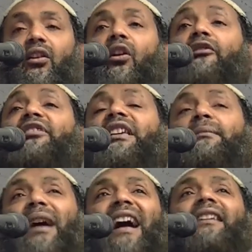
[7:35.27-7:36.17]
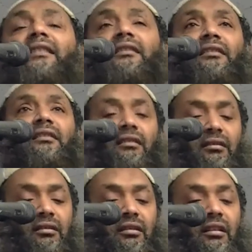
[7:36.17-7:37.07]
of Iman.
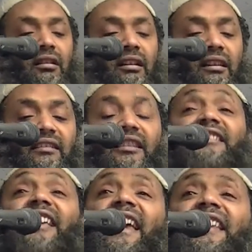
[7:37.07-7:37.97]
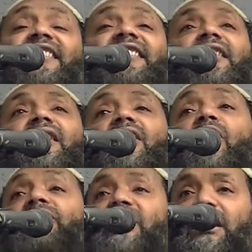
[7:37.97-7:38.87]
The taste of